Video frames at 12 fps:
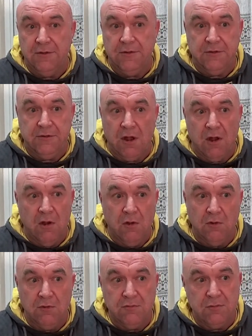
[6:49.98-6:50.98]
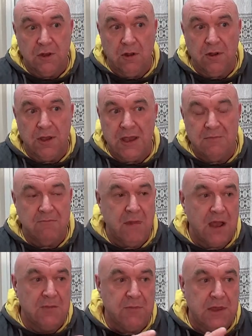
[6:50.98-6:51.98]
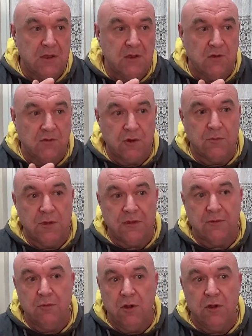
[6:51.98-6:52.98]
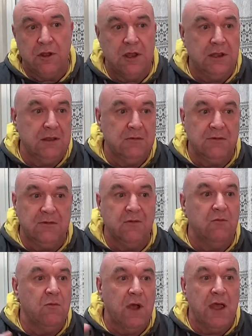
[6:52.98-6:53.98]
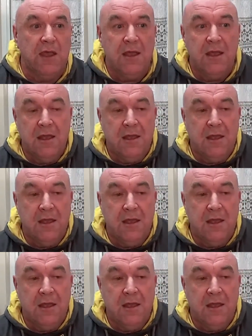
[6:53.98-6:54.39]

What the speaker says: So, you know, it might be a group that's working somewhere